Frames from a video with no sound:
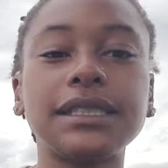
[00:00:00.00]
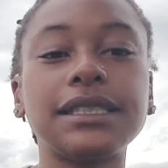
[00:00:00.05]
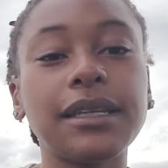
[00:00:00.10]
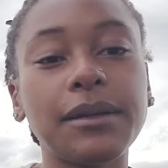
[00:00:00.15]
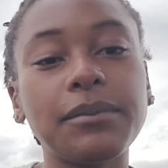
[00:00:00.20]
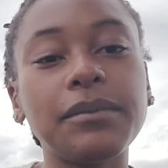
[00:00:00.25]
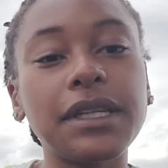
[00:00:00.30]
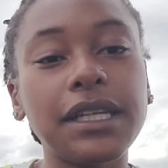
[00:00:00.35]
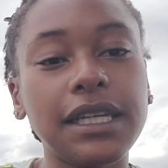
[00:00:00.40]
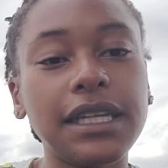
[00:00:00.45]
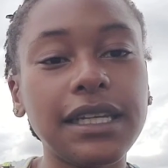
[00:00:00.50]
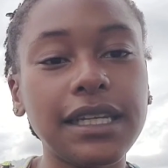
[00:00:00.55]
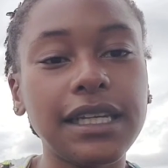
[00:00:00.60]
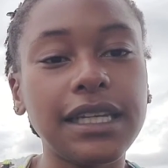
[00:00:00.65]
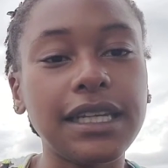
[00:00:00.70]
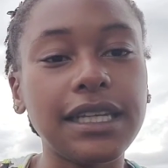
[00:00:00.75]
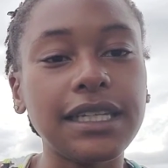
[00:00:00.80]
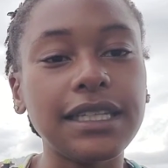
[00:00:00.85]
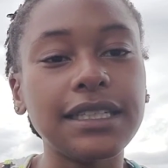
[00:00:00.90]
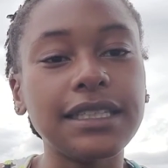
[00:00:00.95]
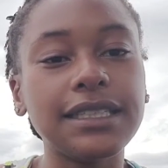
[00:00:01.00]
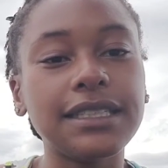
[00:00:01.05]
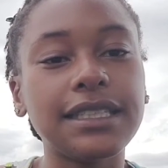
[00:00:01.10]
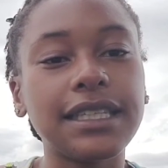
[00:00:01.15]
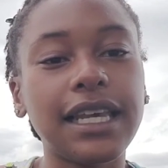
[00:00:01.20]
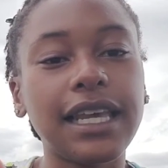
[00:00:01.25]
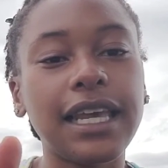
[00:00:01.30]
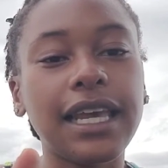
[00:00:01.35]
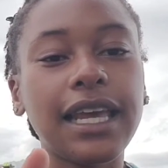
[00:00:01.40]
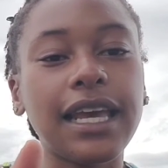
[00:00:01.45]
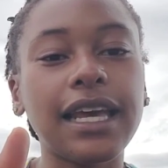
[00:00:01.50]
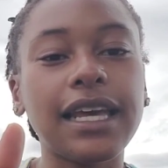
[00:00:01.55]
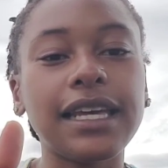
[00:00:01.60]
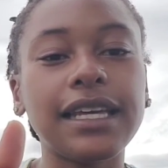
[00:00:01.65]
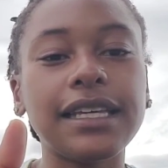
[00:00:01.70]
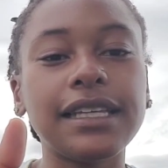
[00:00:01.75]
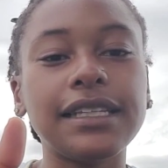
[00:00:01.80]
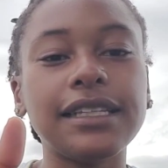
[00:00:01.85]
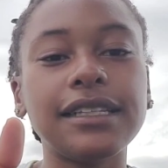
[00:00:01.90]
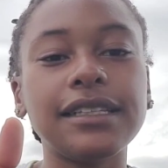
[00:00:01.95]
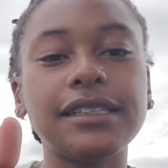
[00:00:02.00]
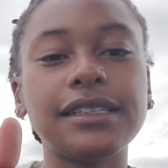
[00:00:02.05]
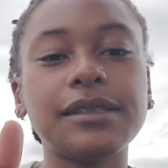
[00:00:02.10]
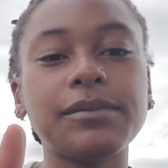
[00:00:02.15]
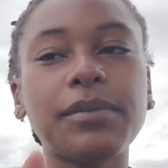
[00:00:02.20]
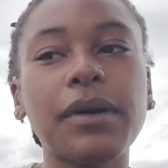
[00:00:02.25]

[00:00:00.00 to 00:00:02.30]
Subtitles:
somebody needs and